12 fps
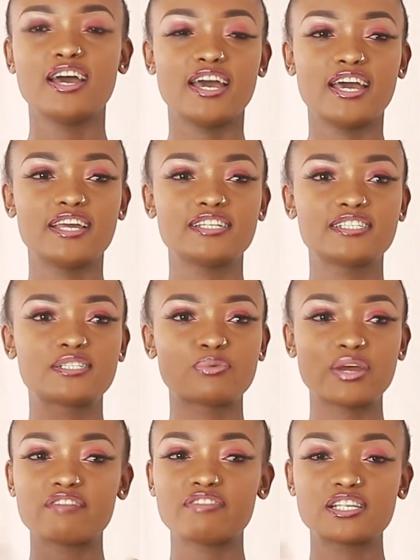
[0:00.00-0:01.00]
And
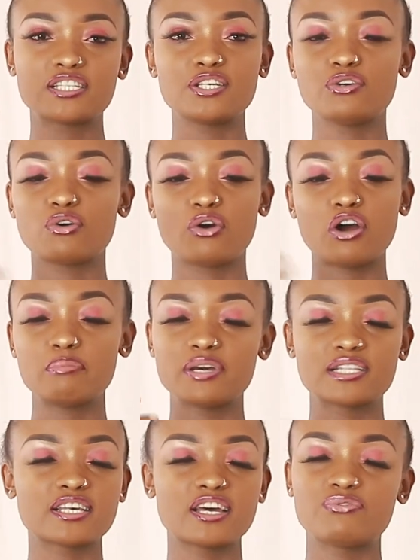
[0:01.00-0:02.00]
whenever I see your
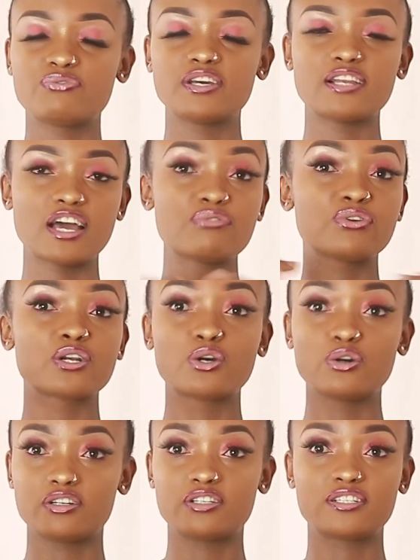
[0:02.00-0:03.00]
comments, I feel
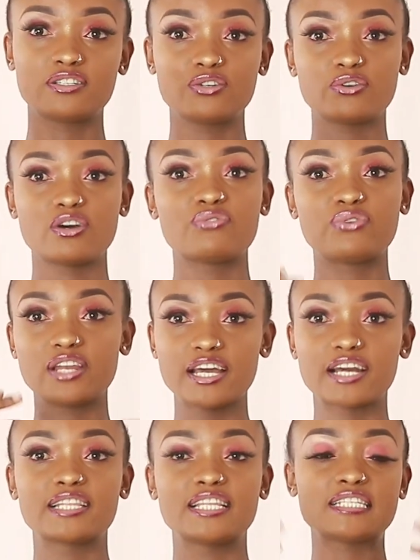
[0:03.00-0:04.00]
good. I feel
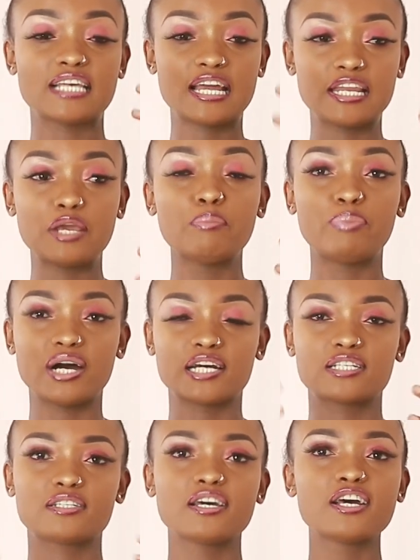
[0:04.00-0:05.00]
like there's an
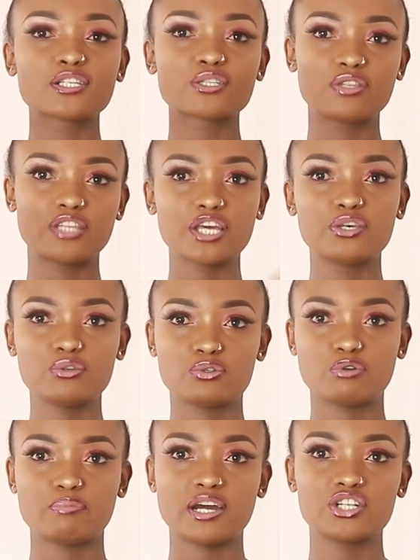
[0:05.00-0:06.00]
impact. So thank you
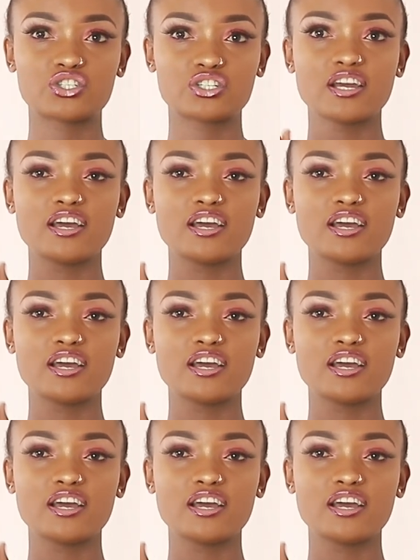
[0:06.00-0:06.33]
so much.